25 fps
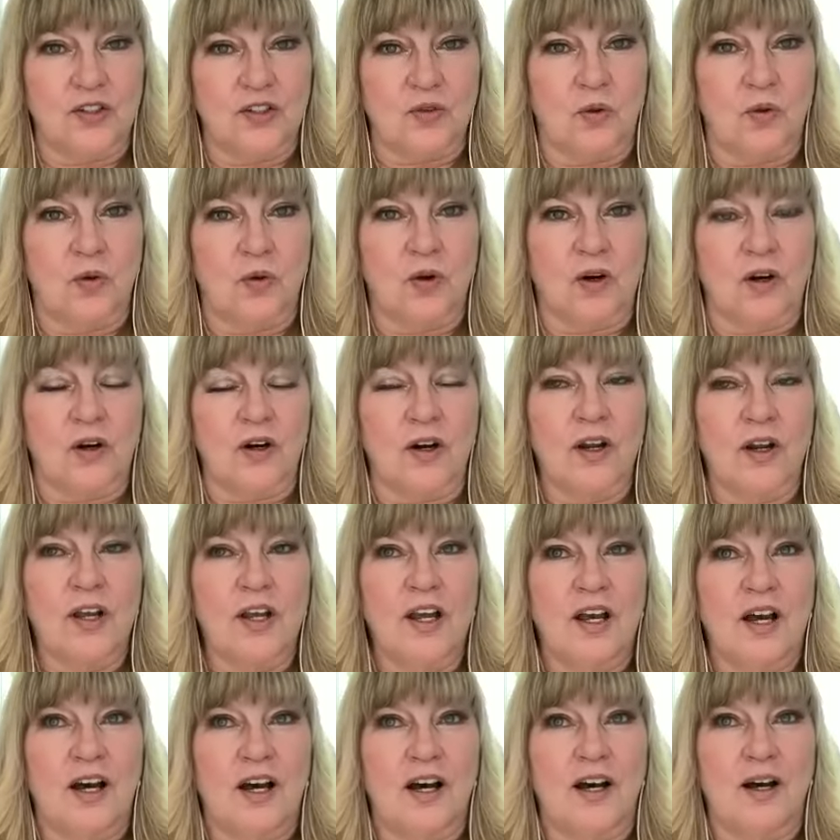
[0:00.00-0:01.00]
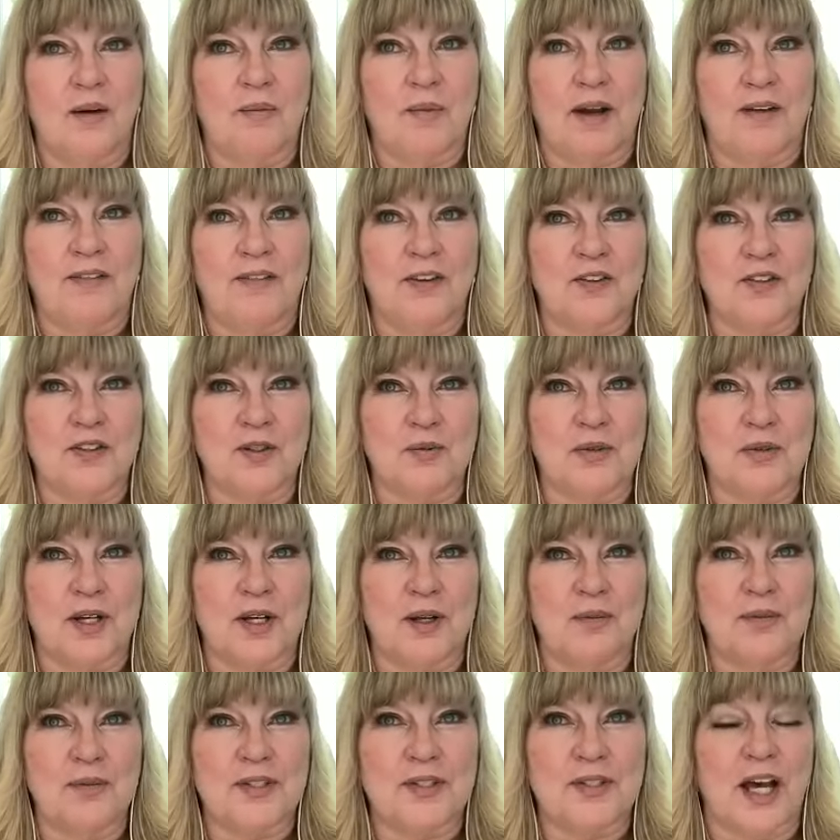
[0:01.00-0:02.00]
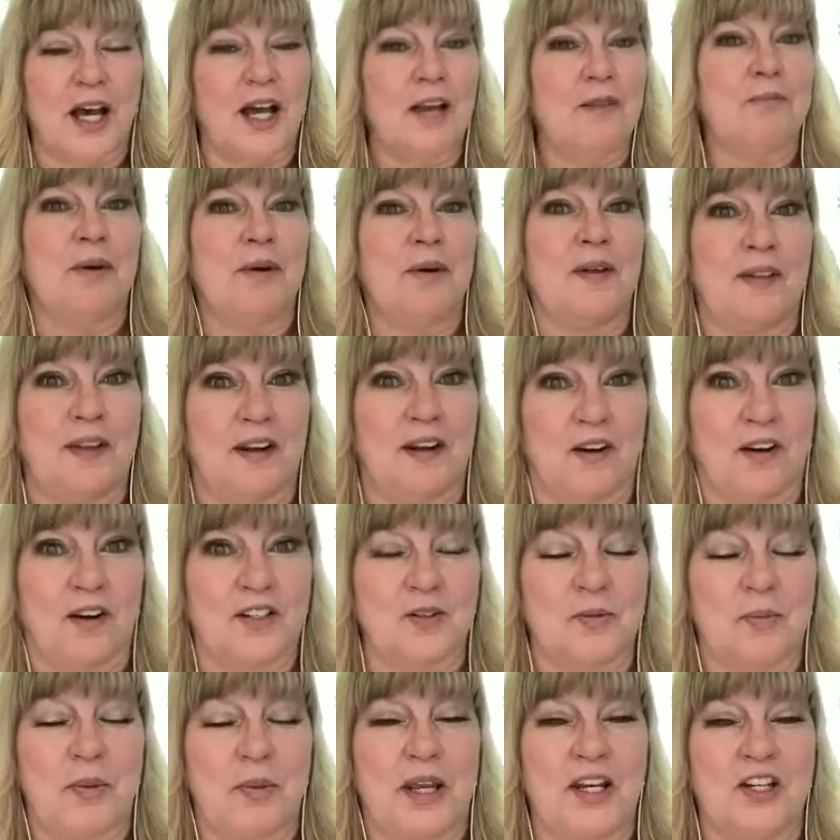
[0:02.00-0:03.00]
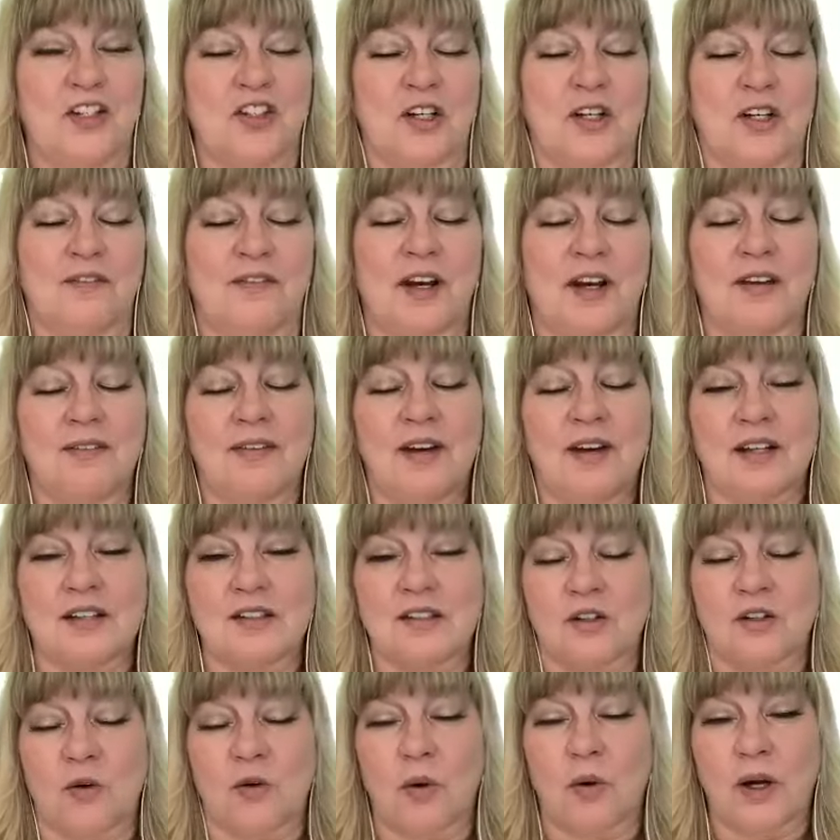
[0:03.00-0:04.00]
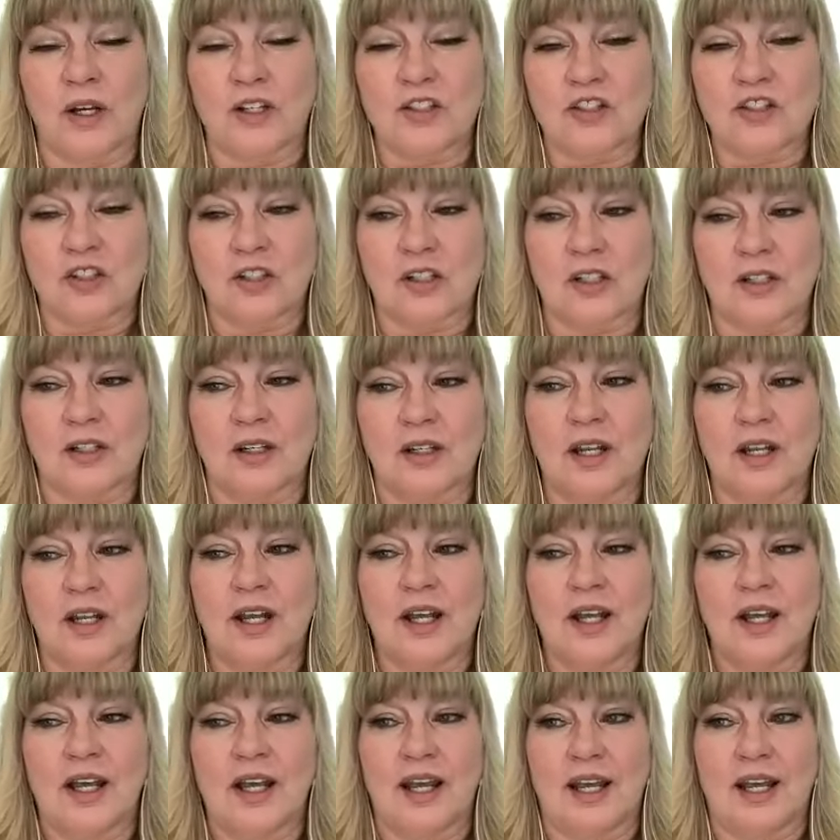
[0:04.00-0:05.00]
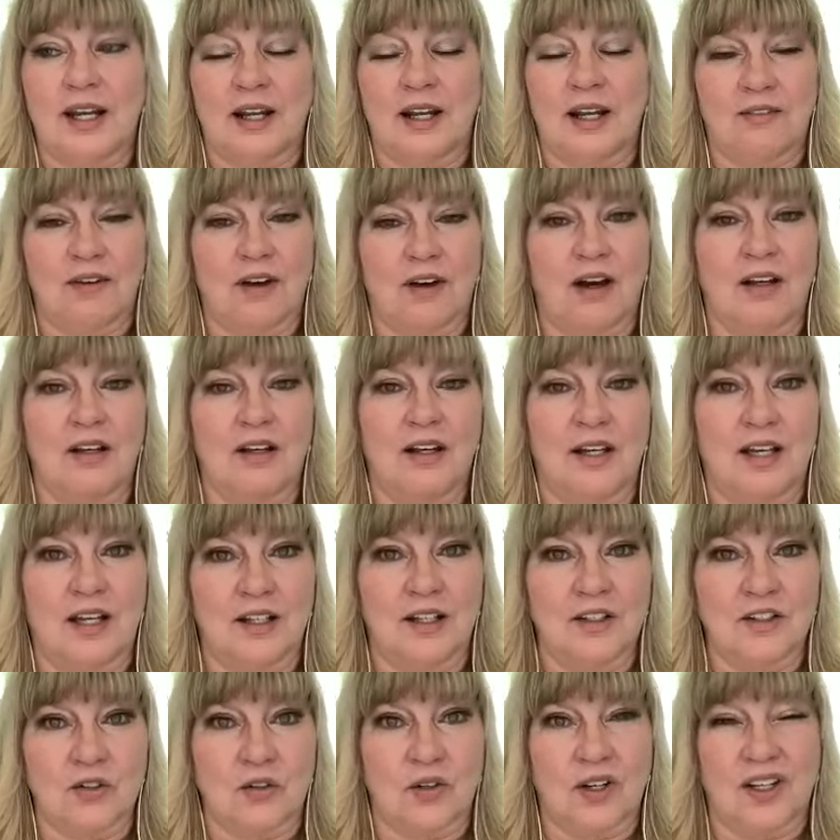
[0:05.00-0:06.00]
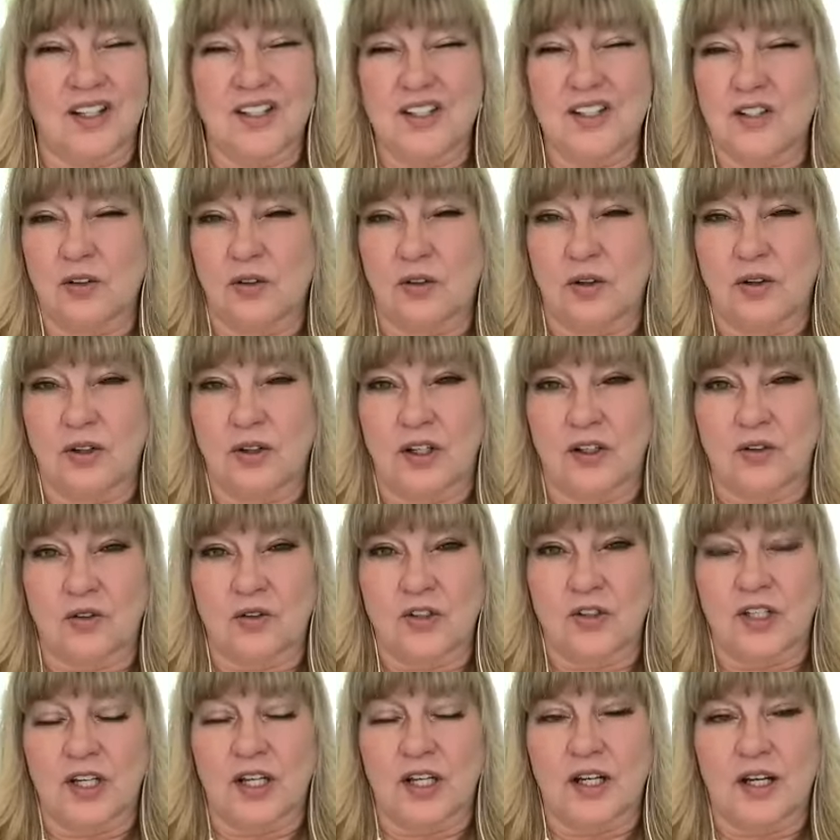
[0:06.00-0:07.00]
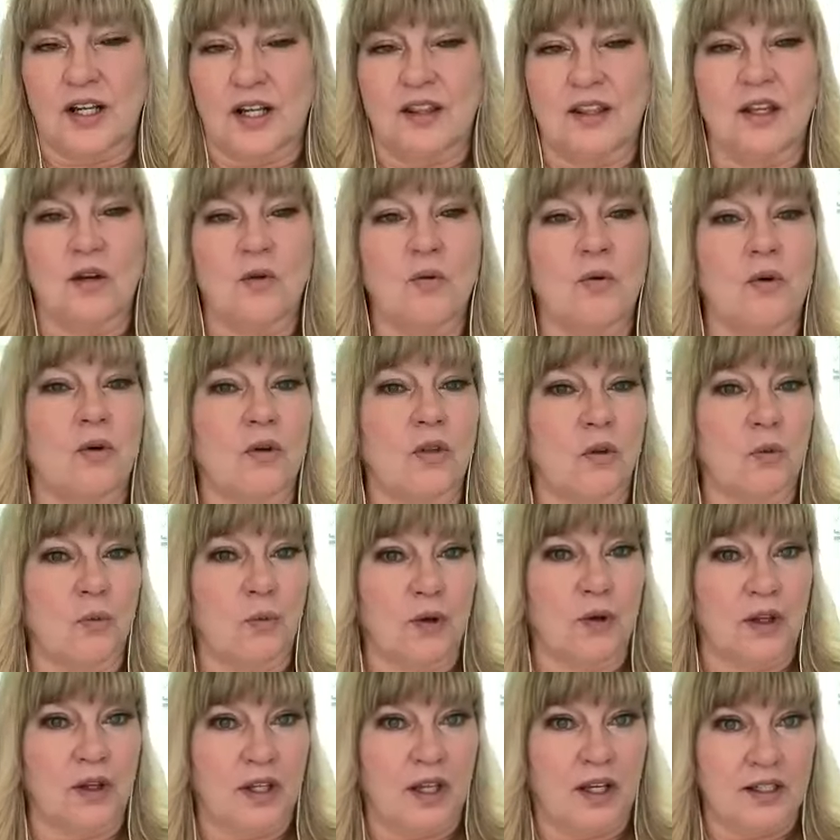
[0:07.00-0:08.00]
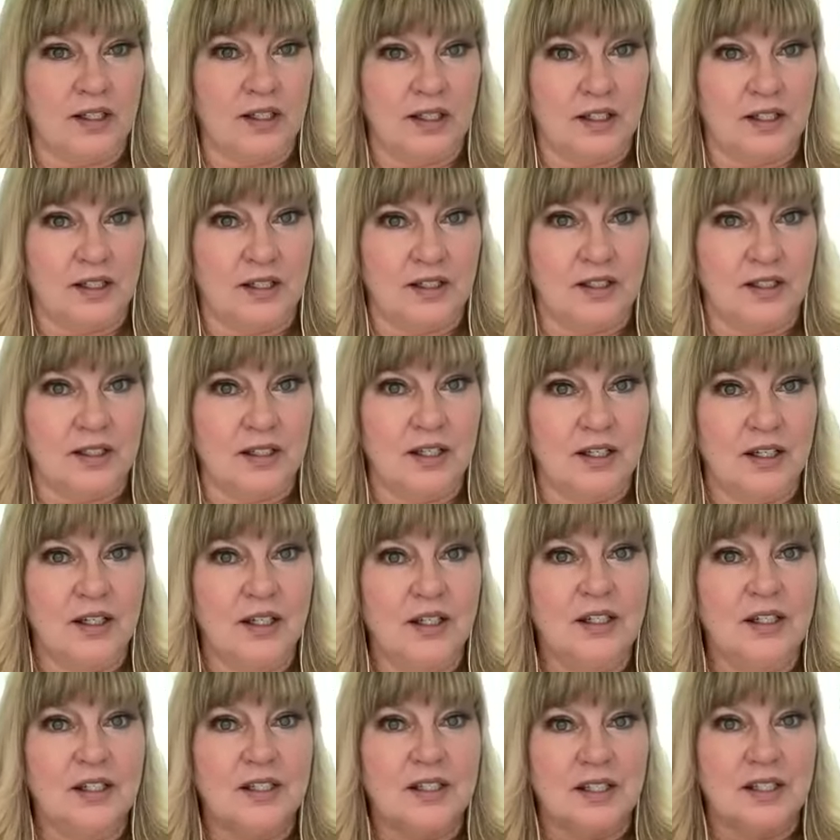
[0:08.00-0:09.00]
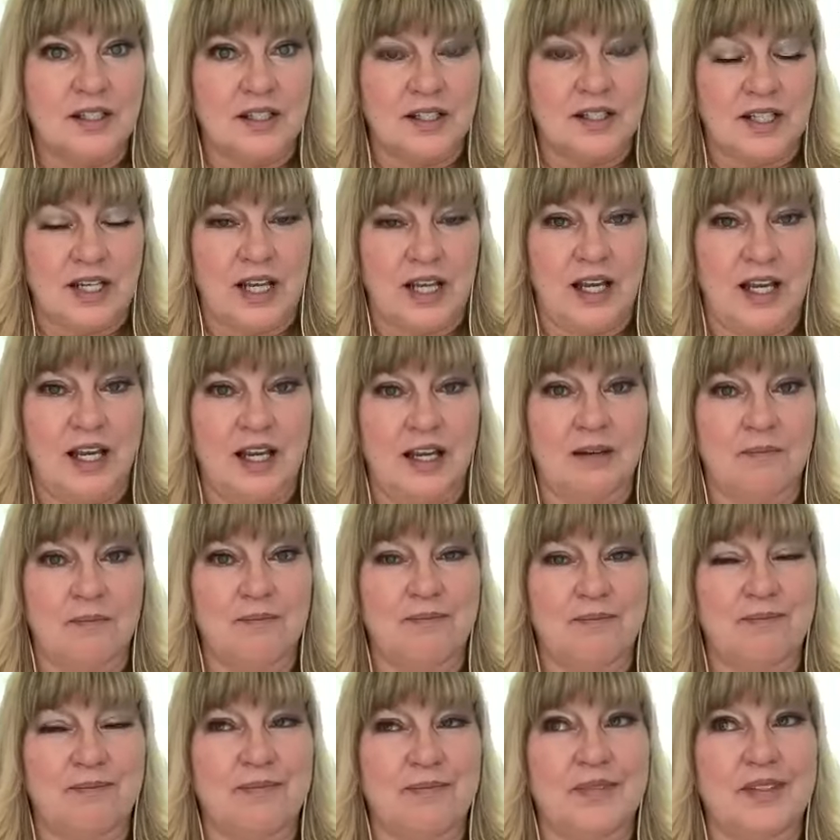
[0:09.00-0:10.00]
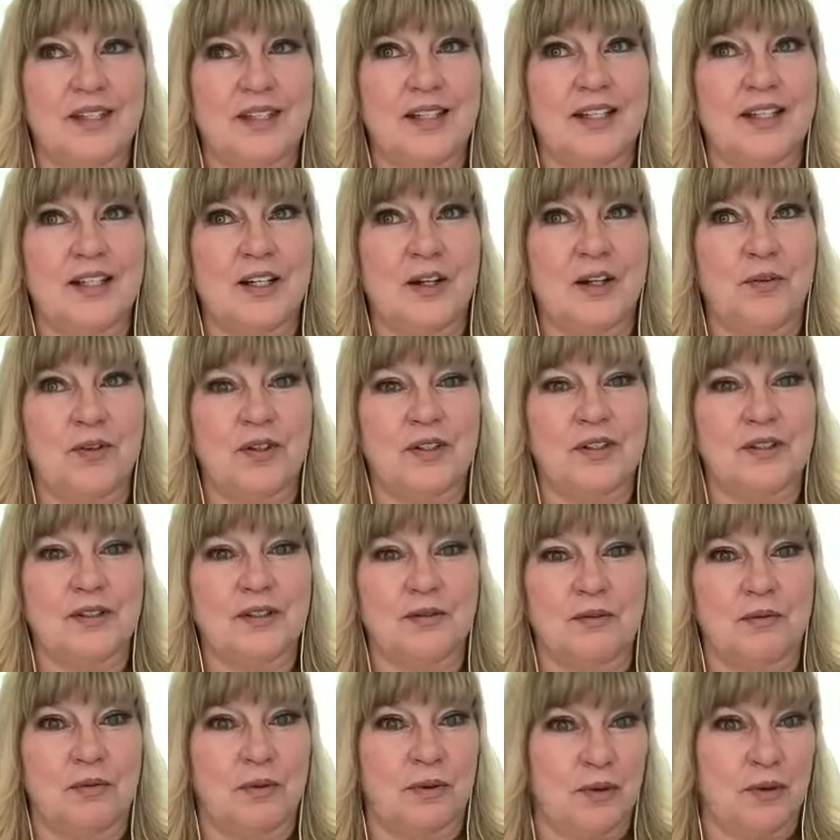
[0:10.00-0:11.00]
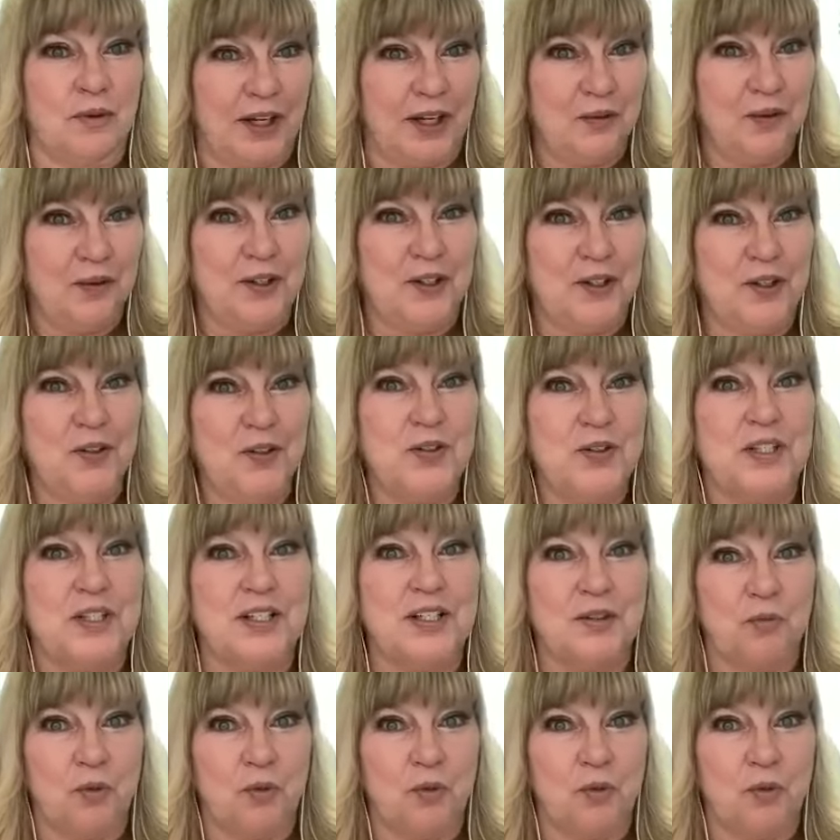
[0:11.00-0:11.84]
Or um, I feel sometimes I've been there as a patient. If I've asked a question and I've gotten an answer and I still don't understand, I think we're reluctant to say, you know, this kind of what you did.